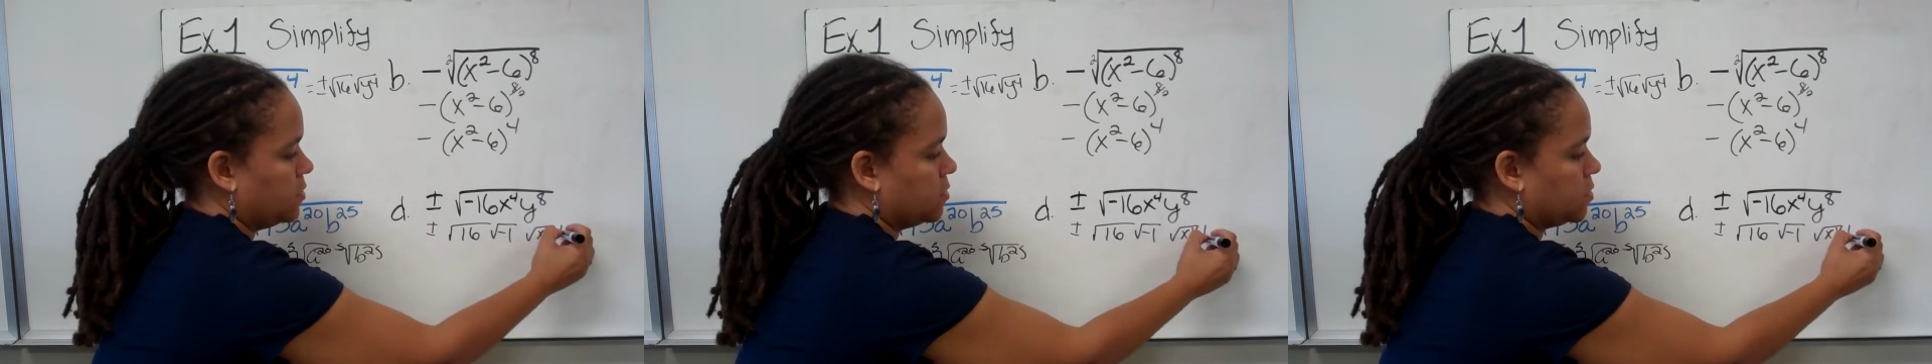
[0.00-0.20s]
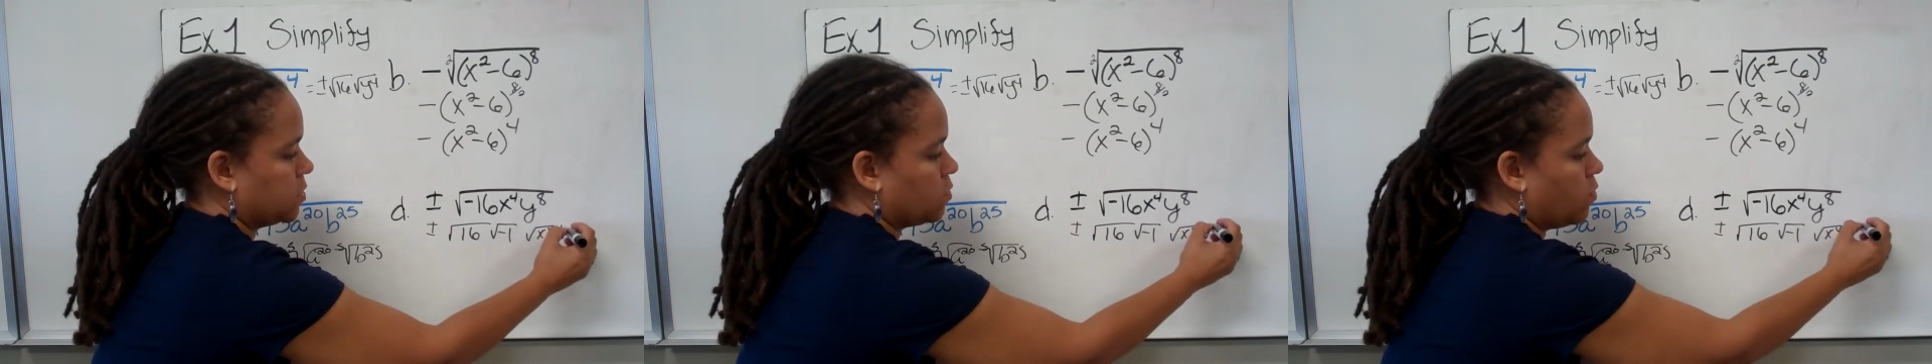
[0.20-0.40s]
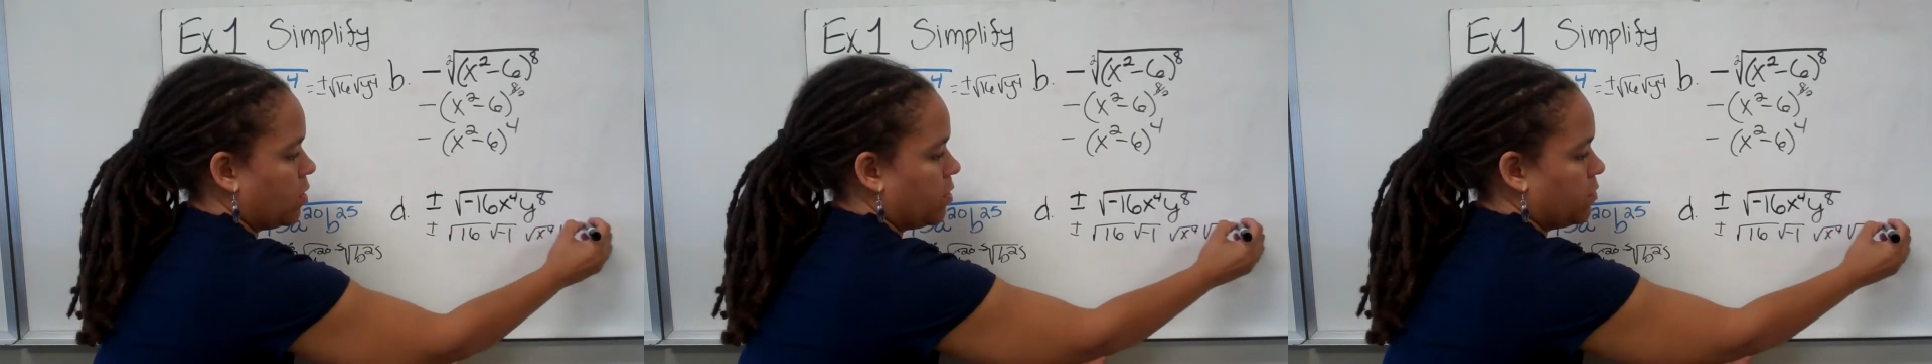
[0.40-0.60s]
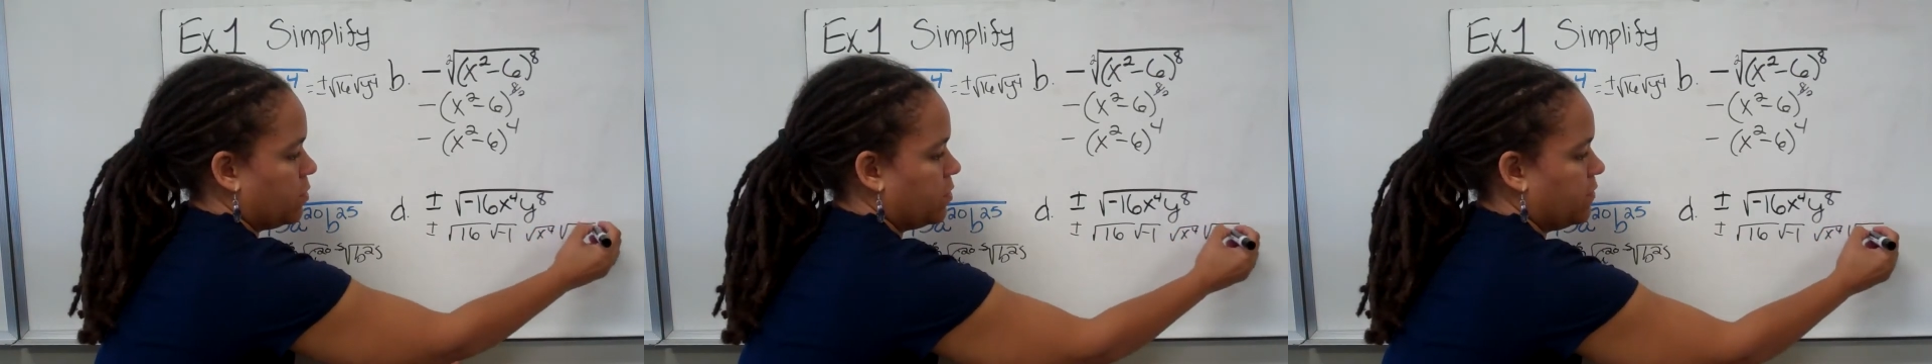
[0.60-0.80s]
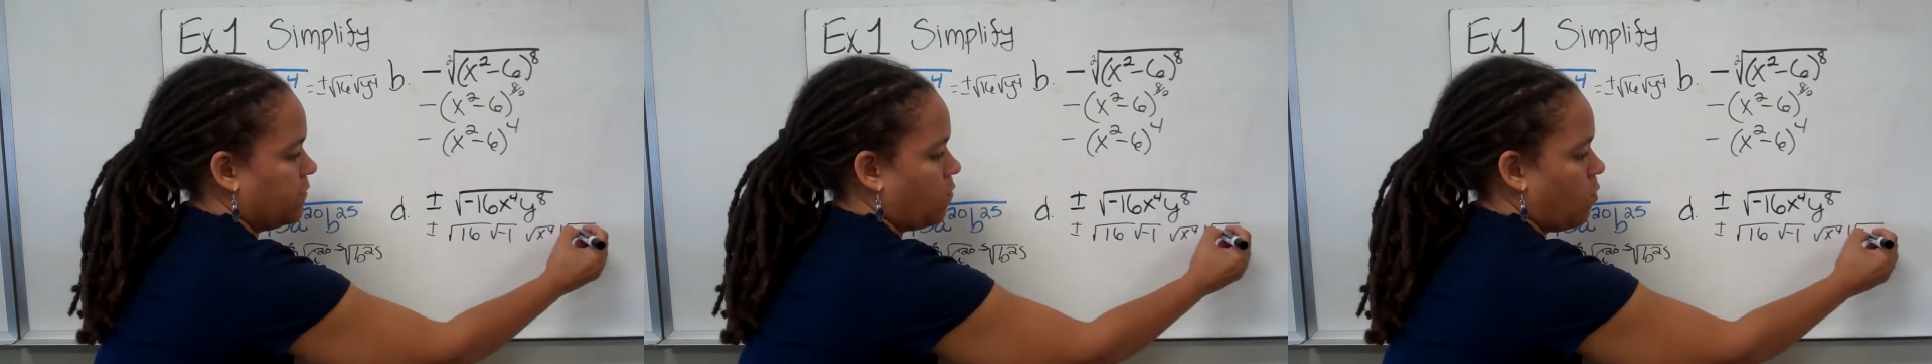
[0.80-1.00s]
square
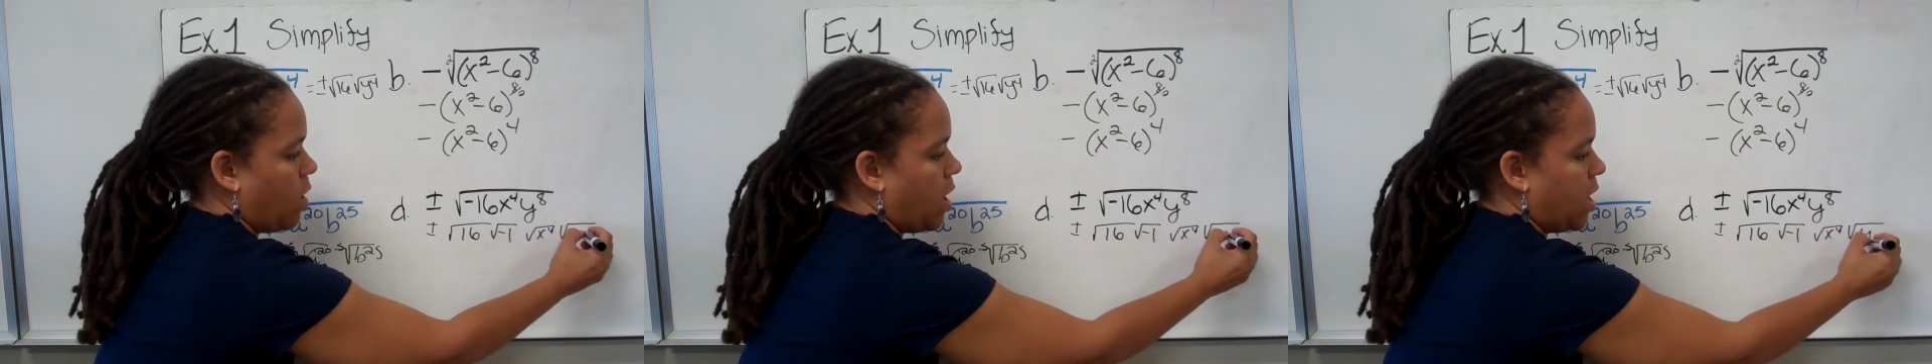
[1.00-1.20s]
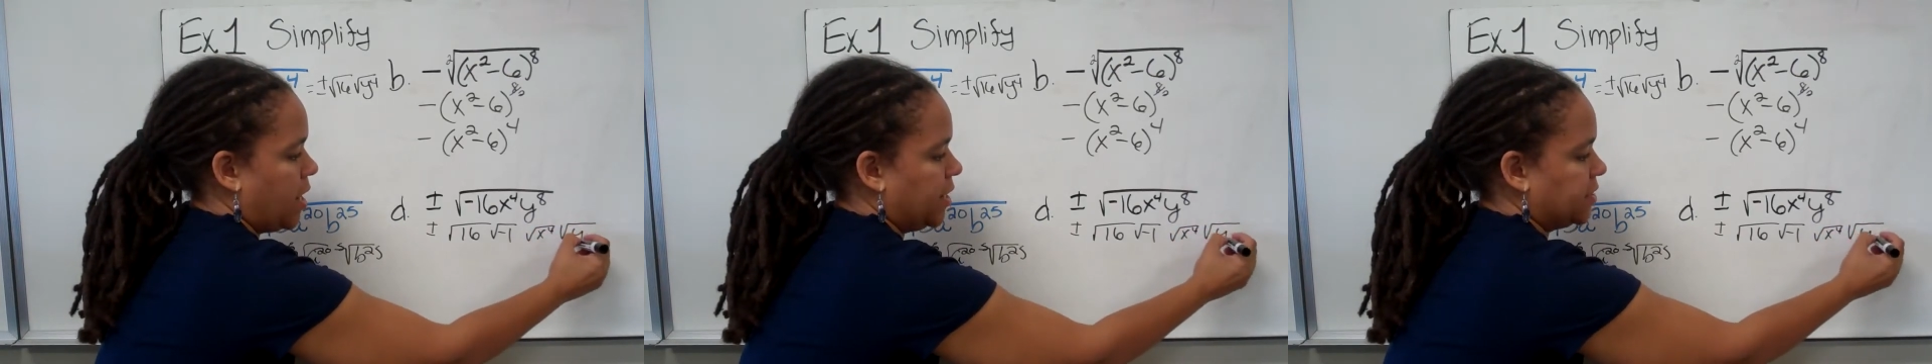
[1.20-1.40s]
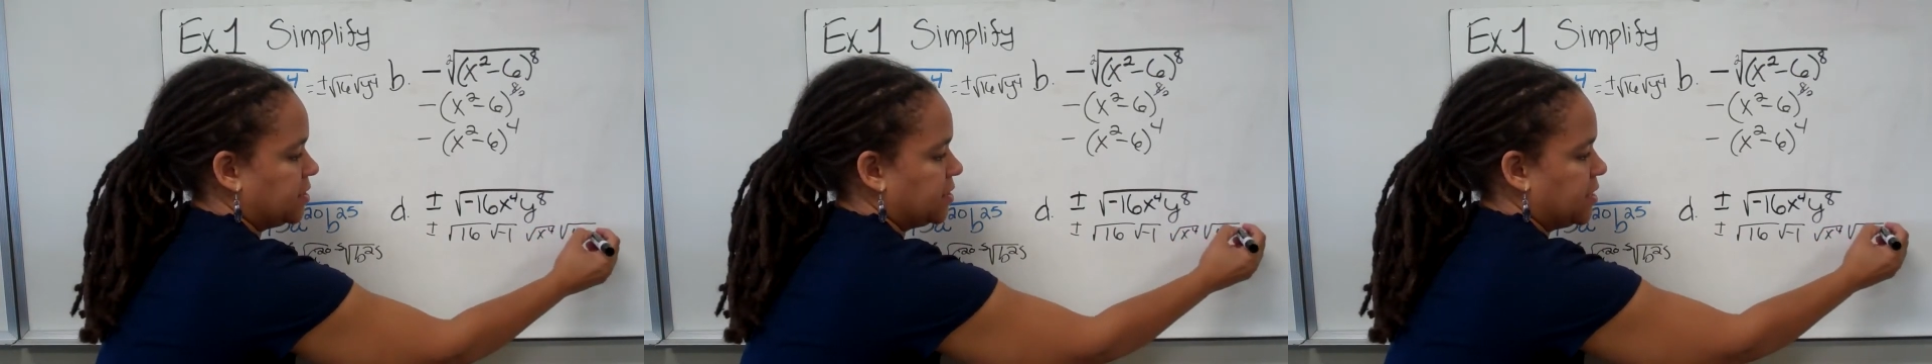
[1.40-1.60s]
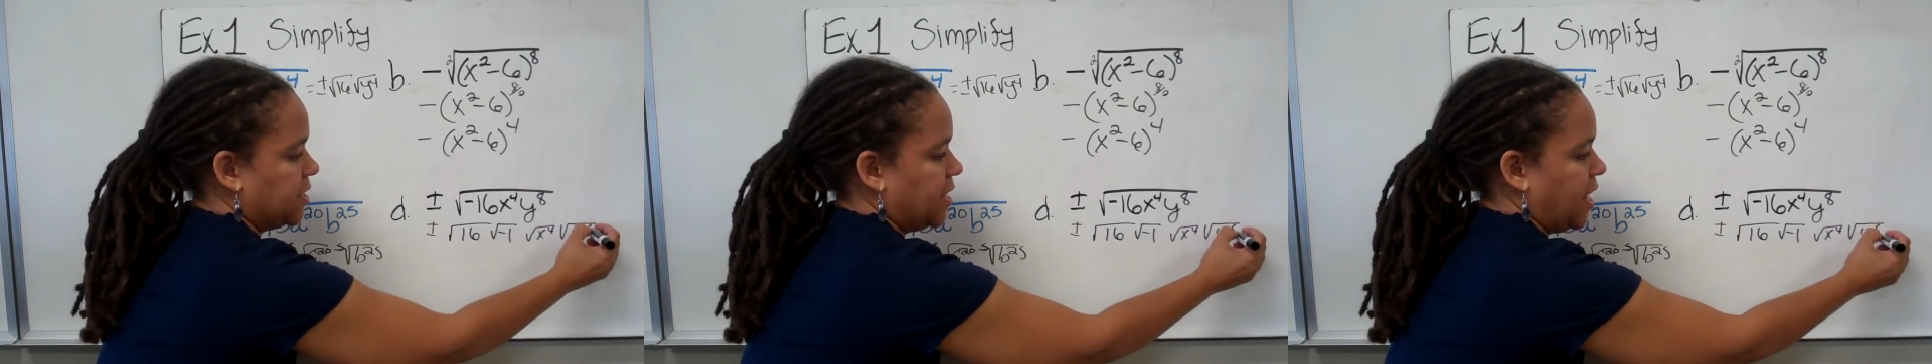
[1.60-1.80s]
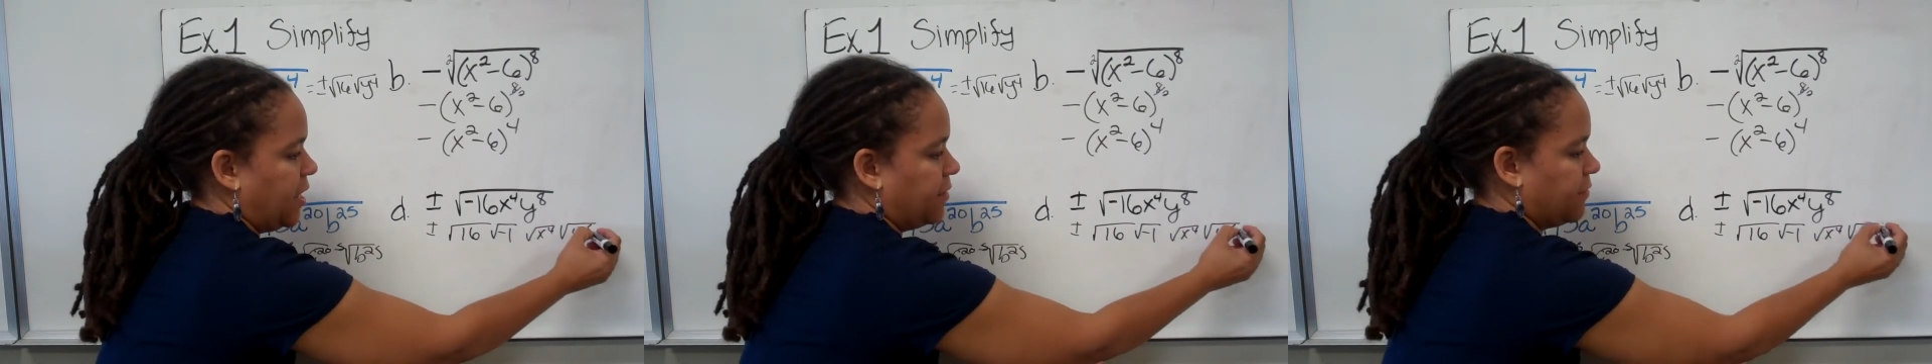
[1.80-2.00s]
root of y to
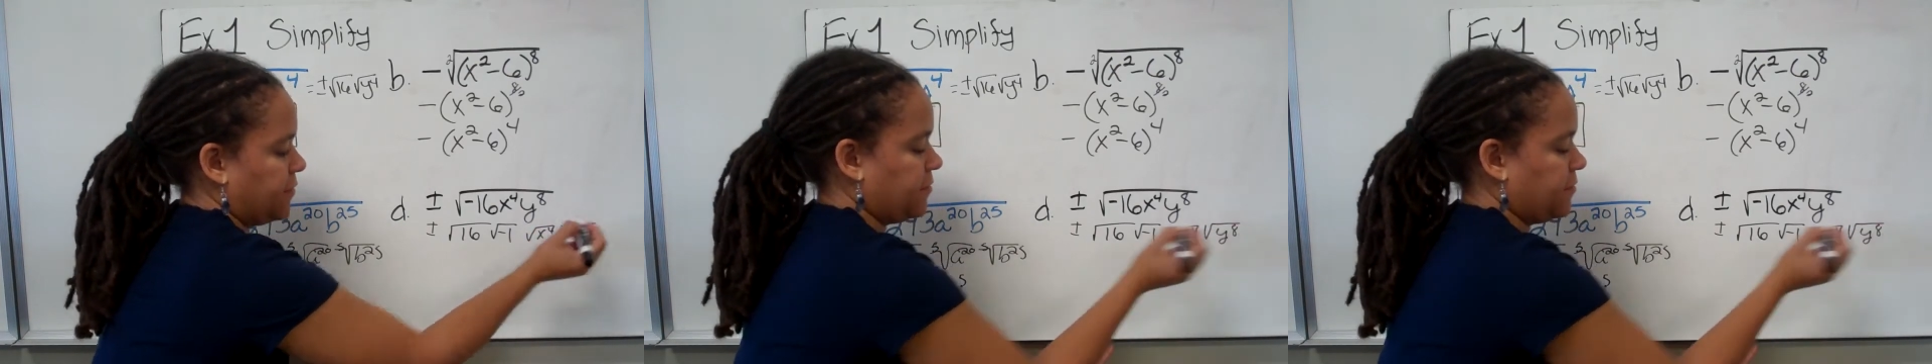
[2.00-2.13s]
the 8th.